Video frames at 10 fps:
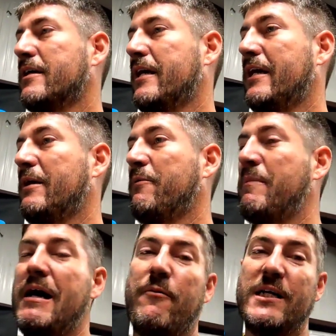And
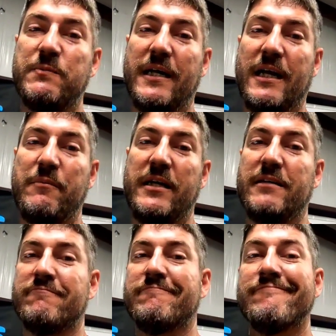by race bike, I
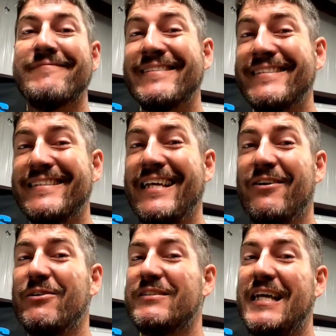mean, they
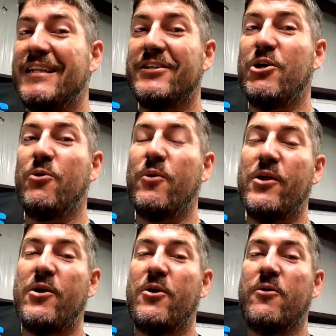don't exactly know where
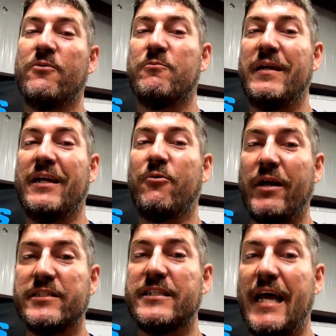they're being
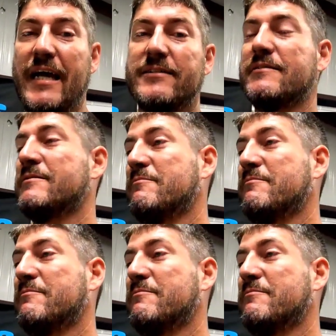raced at,